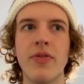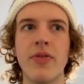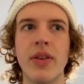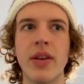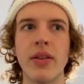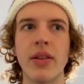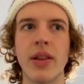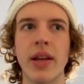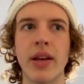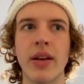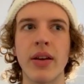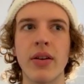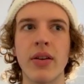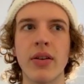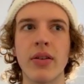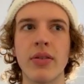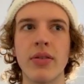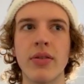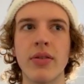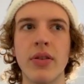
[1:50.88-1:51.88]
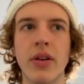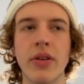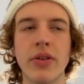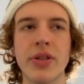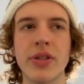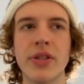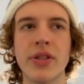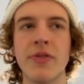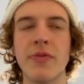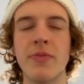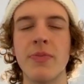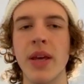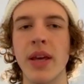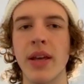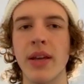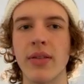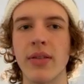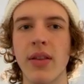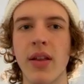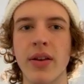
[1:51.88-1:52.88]
feeling not just of
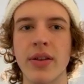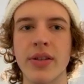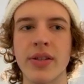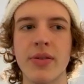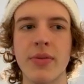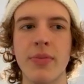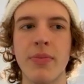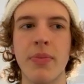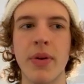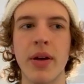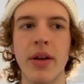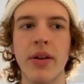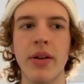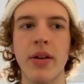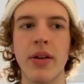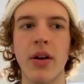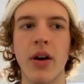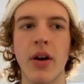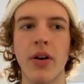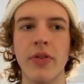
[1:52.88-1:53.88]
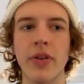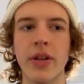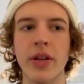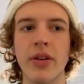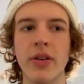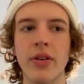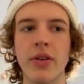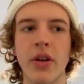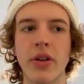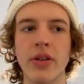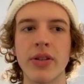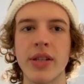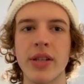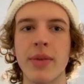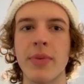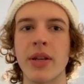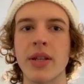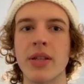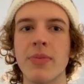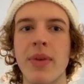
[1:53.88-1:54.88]
being lost, but of it not
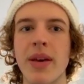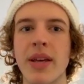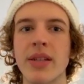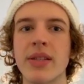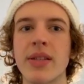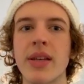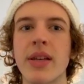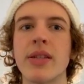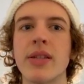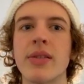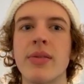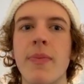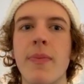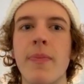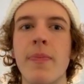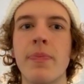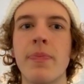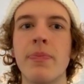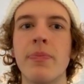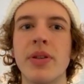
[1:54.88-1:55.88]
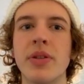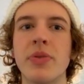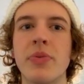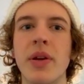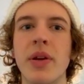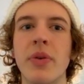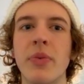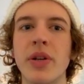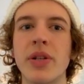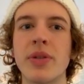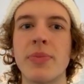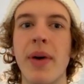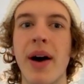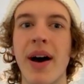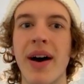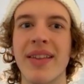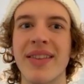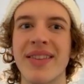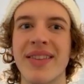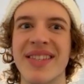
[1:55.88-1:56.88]
seeming to make sense between which
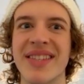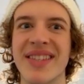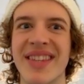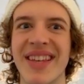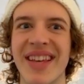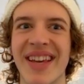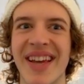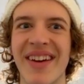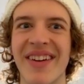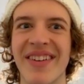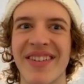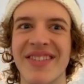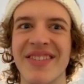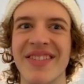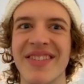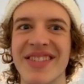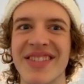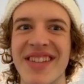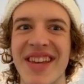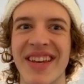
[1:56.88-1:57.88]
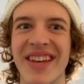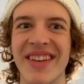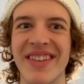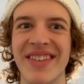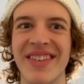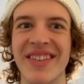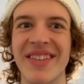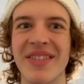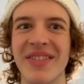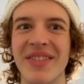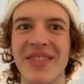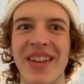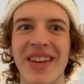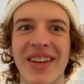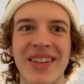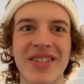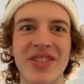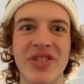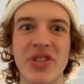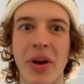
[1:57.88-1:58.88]
paths the character is taking or
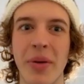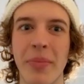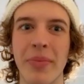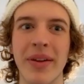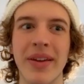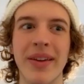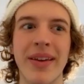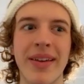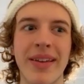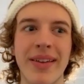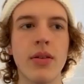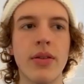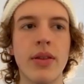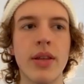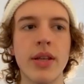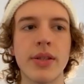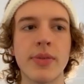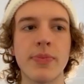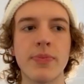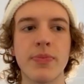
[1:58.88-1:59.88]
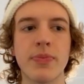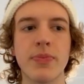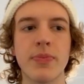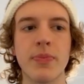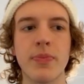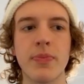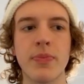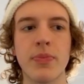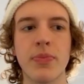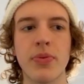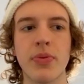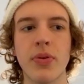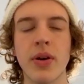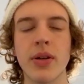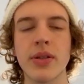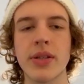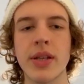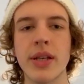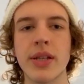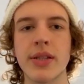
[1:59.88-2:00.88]
like jumping. This
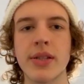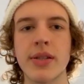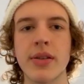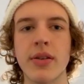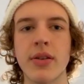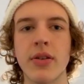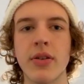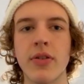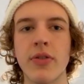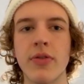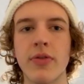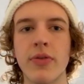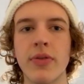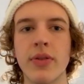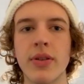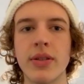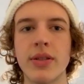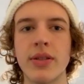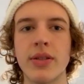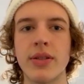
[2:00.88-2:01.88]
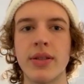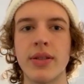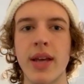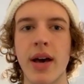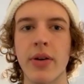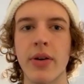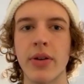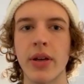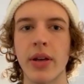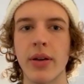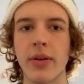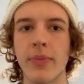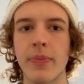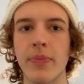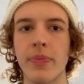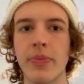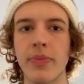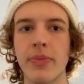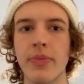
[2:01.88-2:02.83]
process of doubting